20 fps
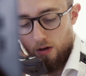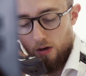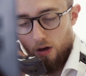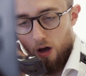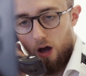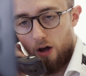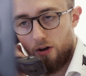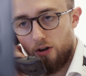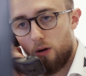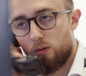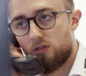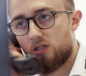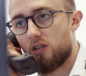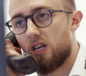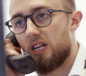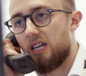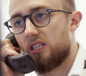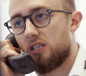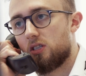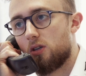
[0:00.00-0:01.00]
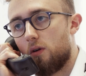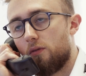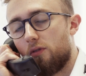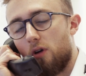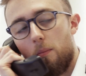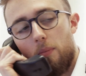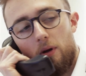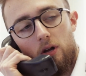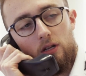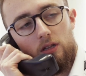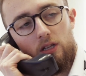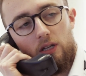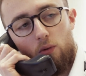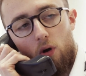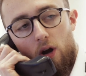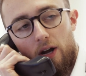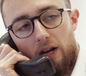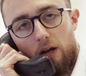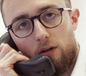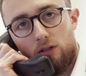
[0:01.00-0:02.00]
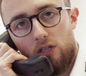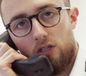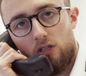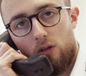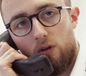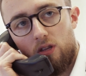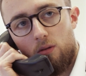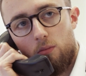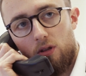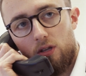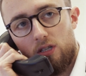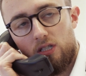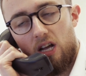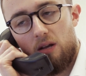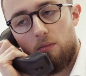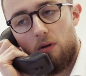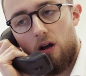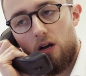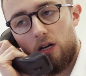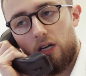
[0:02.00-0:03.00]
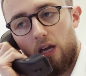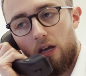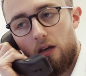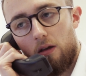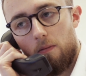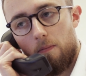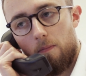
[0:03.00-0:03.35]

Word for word: access information and for us to answer questions about the Trust.